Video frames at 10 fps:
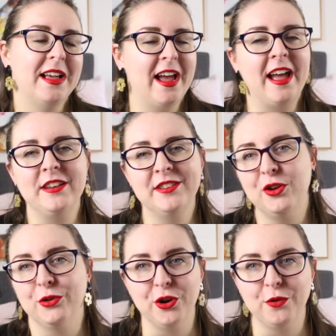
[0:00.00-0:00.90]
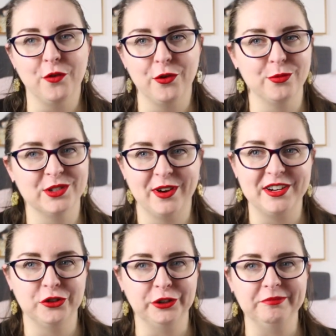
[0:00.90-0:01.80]
and the audio for it was
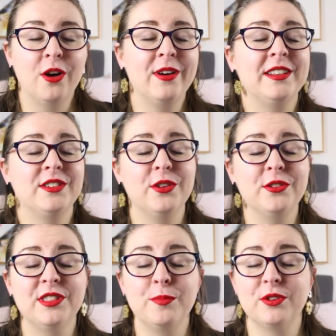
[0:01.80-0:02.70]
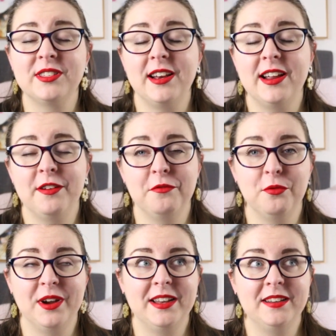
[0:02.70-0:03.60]
great too. All right, so those are the books that I have
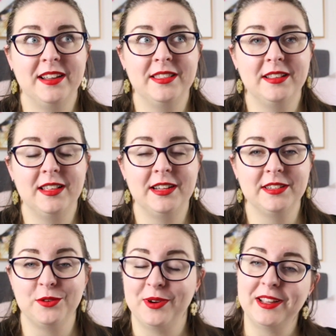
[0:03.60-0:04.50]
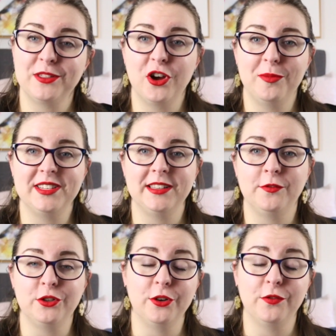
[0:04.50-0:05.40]
read in the last week. In the comments, I'd
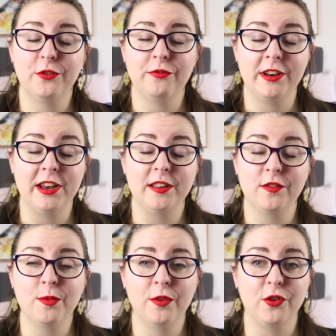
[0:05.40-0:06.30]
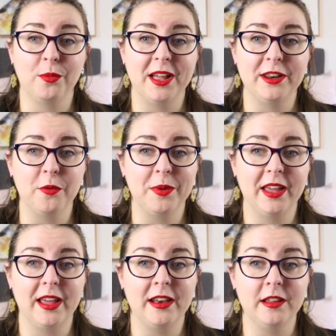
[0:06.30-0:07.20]
love to know if you've read any of them or if you're planning on
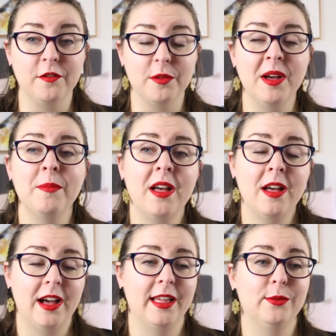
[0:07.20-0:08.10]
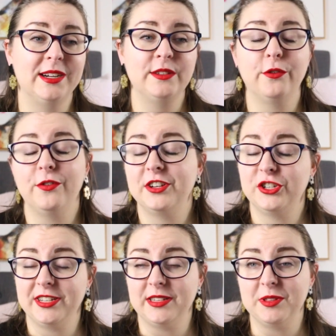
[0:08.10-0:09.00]
picking any of them up. Otherwise, feel free to
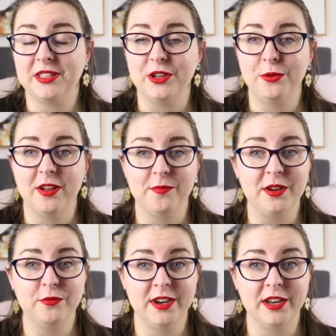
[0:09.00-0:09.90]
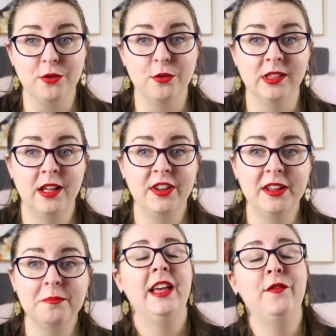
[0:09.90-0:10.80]
share something that you have been reading or
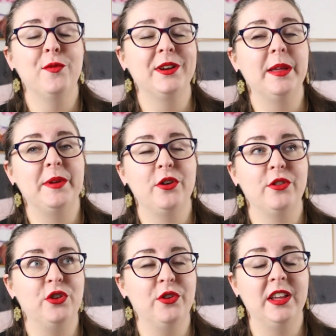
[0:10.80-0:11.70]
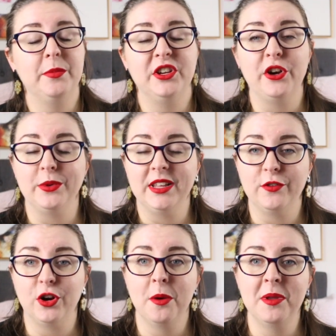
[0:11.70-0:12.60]
loving. If you want to let me know that you're here but you don't want to leave
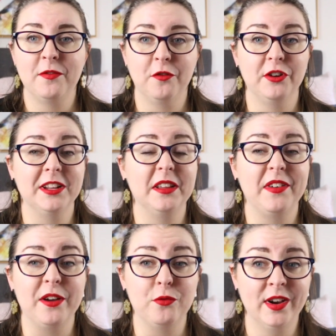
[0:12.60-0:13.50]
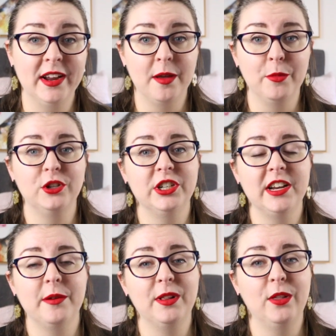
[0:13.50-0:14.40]
a comment, feel free to leave a ring emoji
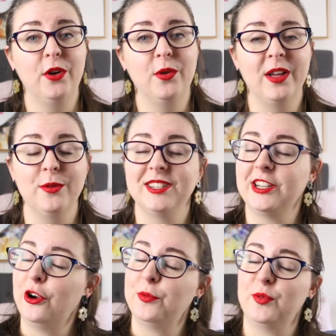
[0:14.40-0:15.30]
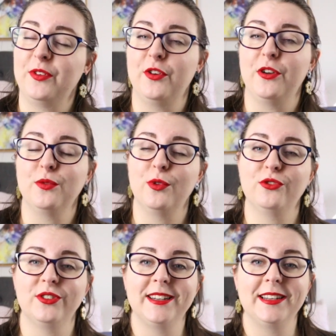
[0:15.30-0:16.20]
down below. Otherwise, I hope that wherever you're in the
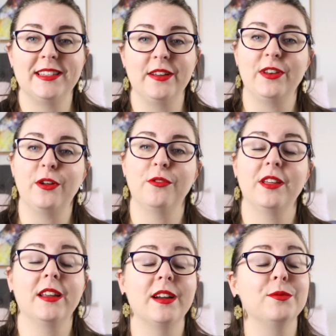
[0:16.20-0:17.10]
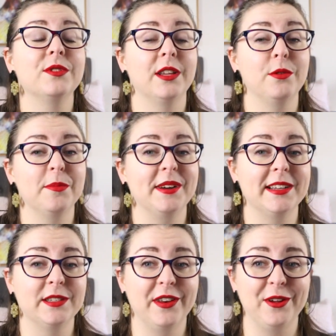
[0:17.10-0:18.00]
world, you're staying safe and healthy and I will see you in my
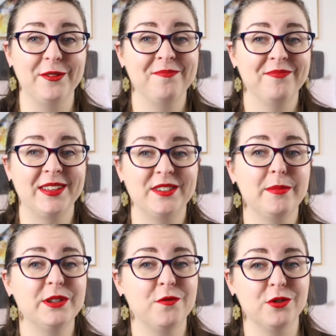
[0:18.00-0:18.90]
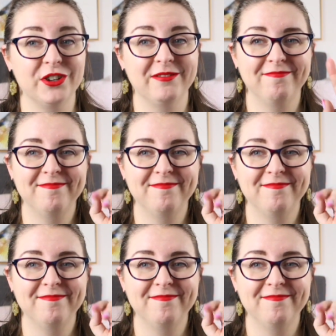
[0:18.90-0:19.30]
next video. Thanks so much for watching.